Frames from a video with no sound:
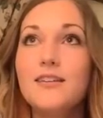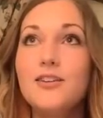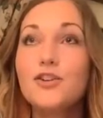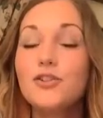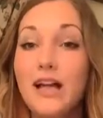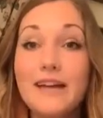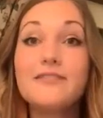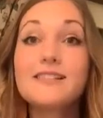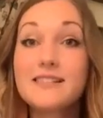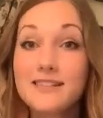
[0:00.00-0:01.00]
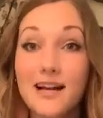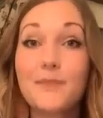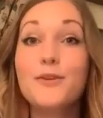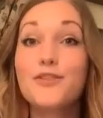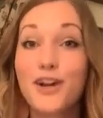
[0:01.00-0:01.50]
your life is the
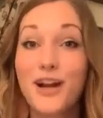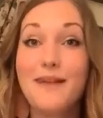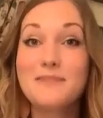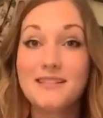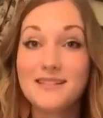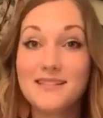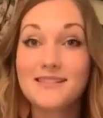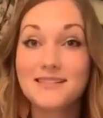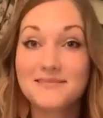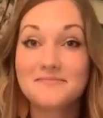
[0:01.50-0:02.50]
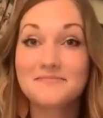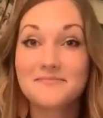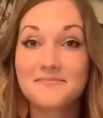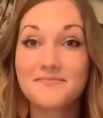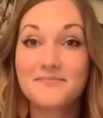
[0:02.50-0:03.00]
sum of your habits.
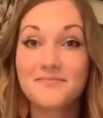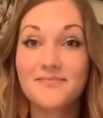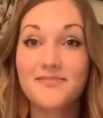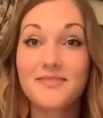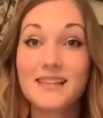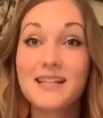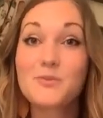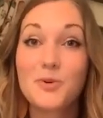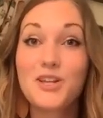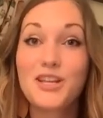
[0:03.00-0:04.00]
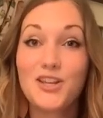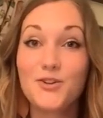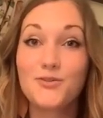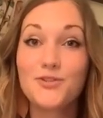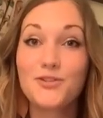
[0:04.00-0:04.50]
That's pretty
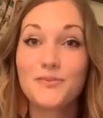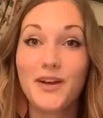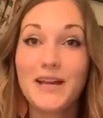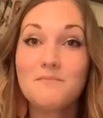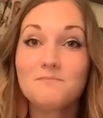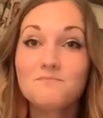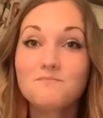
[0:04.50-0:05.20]
huge, right?